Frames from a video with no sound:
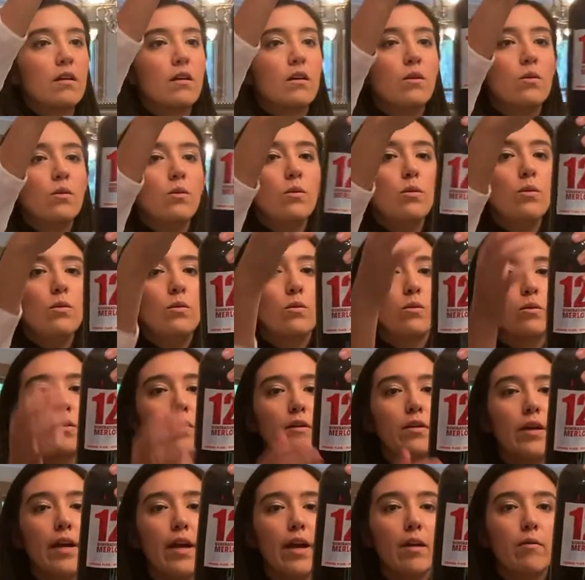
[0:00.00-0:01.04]
Ooh,
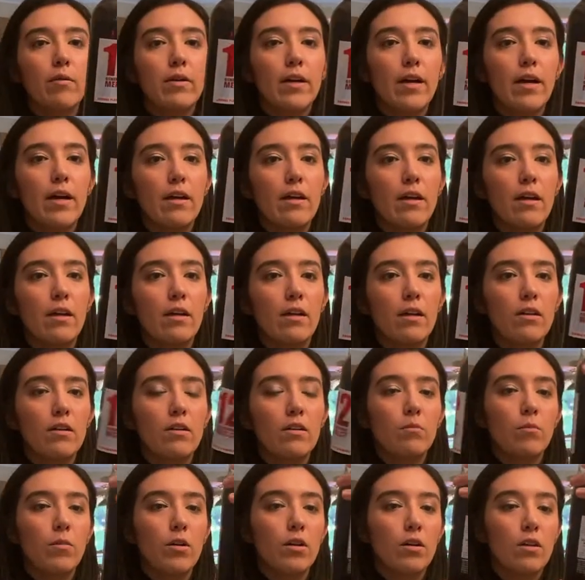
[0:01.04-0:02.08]
okay, we got another
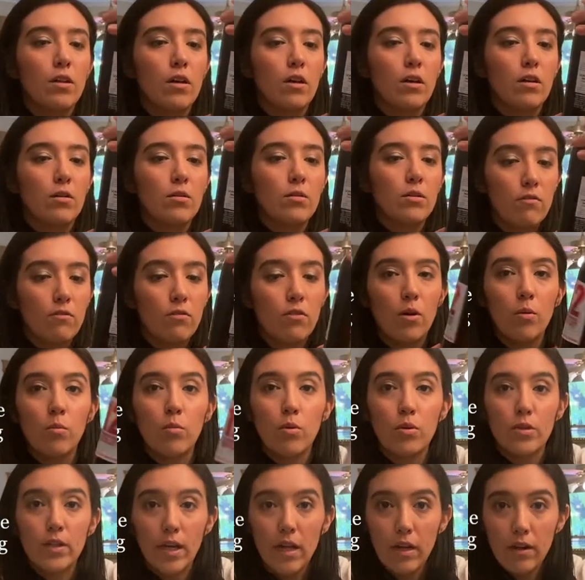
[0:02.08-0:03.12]
Merlot from
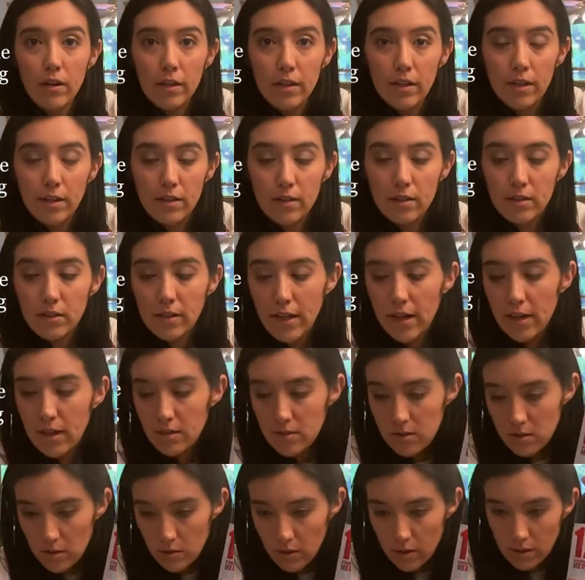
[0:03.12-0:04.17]
Bulgaria. Okay,
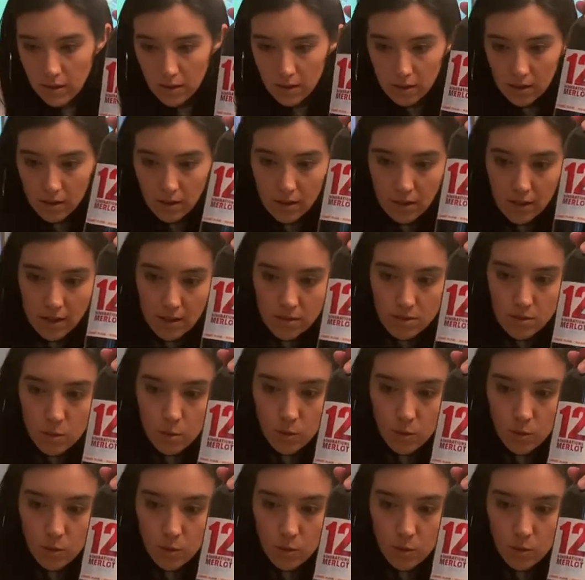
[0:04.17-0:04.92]
so I think the last